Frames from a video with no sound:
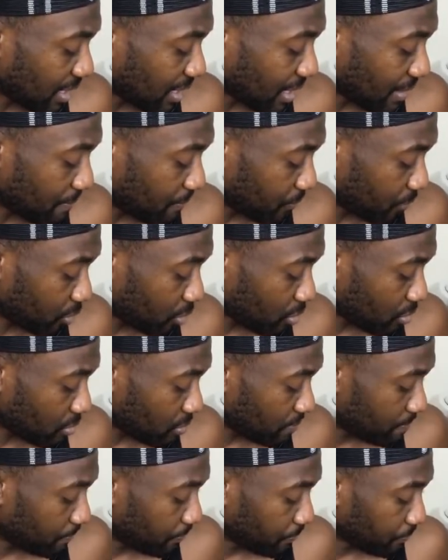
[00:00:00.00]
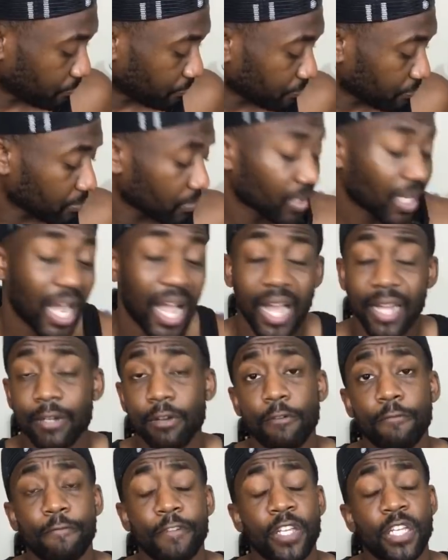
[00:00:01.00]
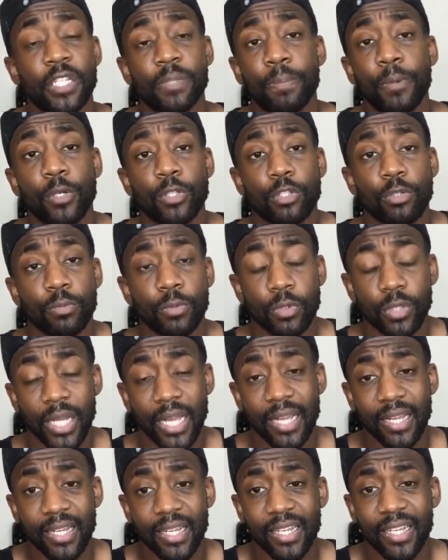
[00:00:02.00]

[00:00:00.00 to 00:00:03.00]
that. So I don't think it's possible that